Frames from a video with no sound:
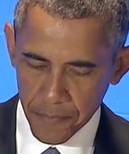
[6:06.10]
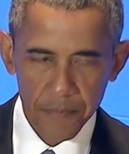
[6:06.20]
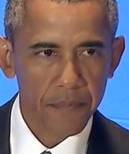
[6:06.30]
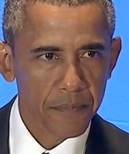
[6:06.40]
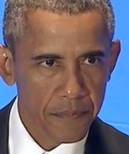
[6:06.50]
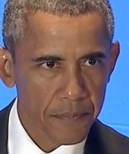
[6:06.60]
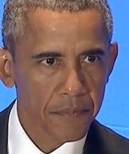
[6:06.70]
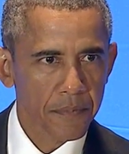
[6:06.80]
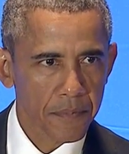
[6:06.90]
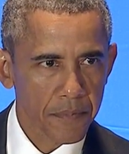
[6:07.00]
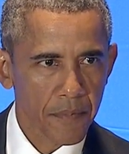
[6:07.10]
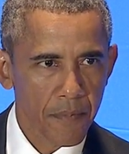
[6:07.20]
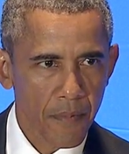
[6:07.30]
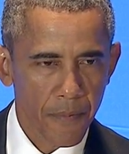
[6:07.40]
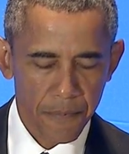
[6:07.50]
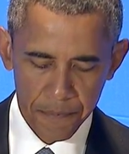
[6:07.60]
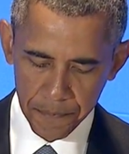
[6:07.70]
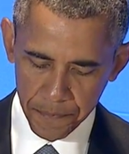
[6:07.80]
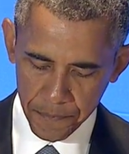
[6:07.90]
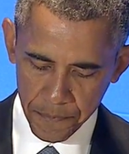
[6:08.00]

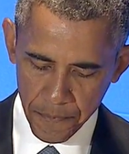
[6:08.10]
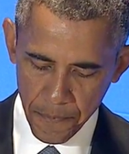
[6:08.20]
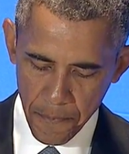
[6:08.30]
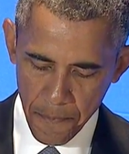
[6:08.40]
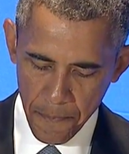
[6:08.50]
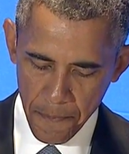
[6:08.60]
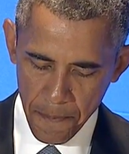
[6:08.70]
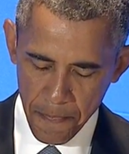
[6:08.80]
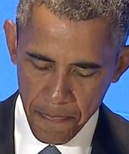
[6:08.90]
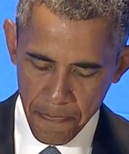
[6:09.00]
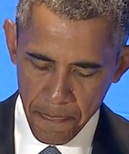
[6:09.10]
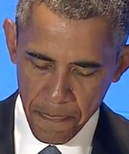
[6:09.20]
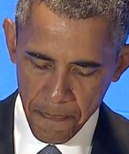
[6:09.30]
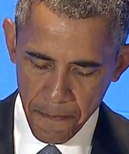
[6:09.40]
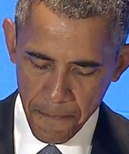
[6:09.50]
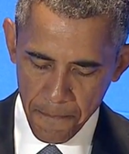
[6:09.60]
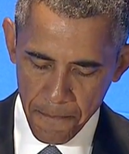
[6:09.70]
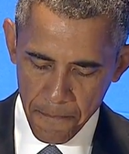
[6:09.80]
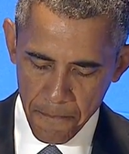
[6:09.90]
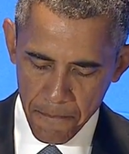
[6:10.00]

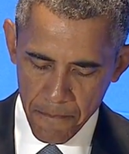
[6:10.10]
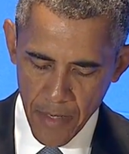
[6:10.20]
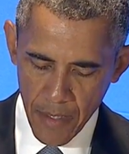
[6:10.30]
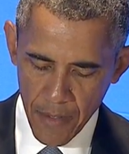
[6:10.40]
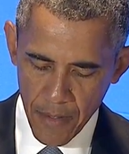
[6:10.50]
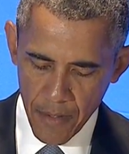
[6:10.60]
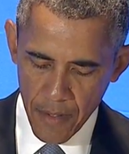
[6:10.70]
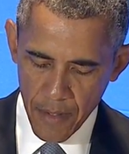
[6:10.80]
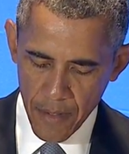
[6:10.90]
(silence)